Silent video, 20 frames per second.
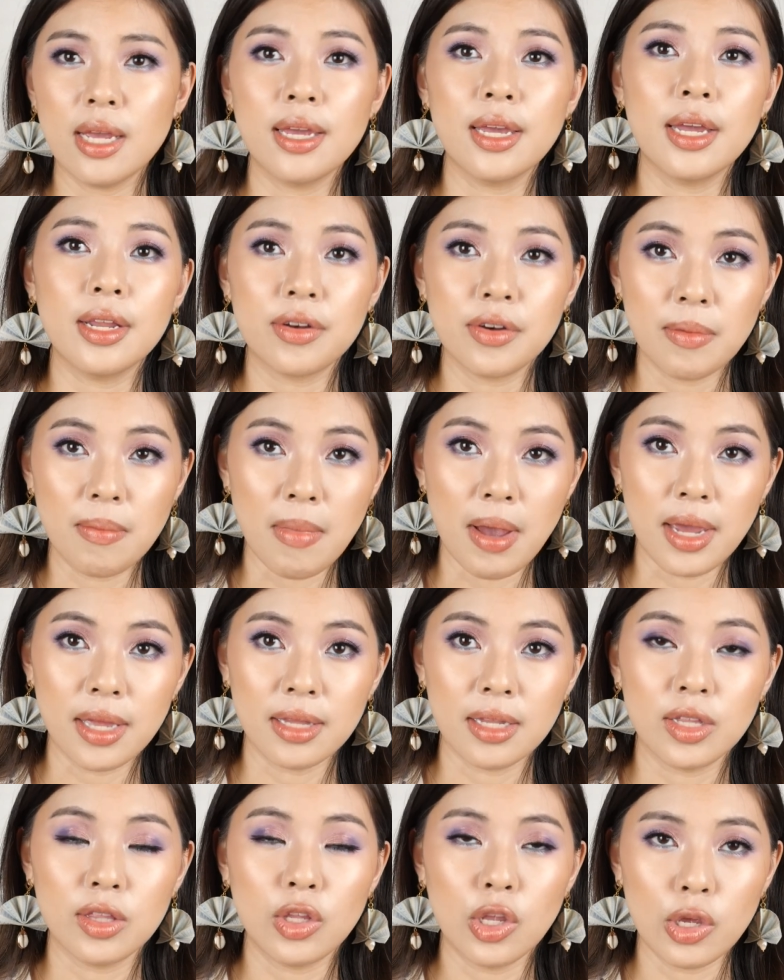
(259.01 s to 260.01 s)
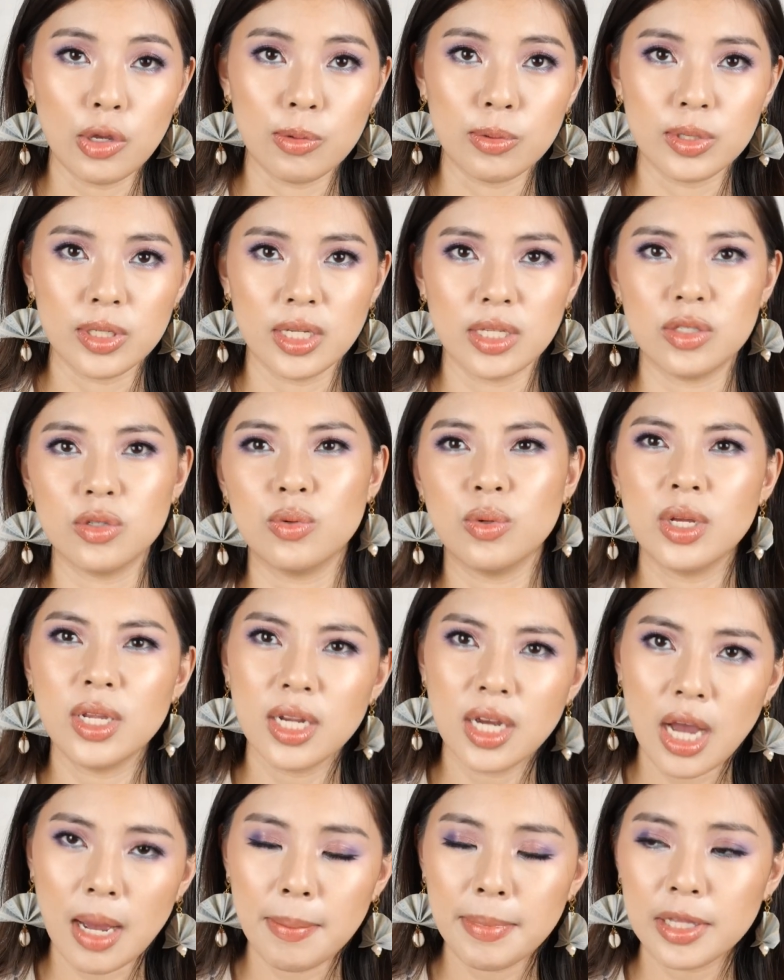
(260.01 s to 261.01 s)
I get reminded to use it. So,
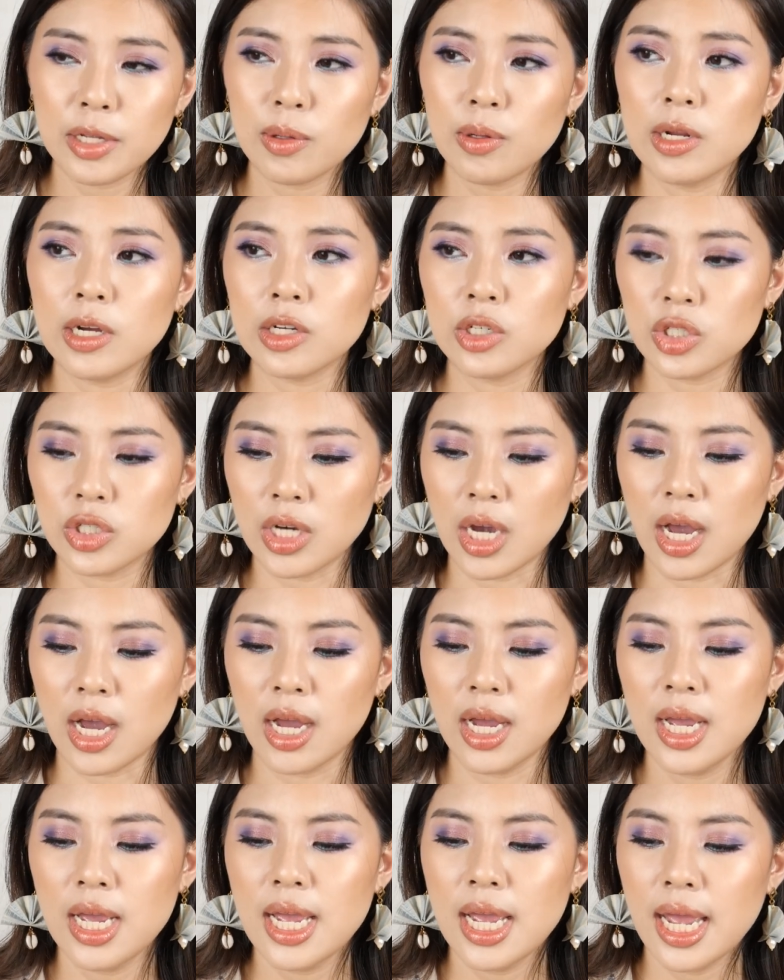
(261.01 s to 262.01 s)
ginagamit ko lang siya.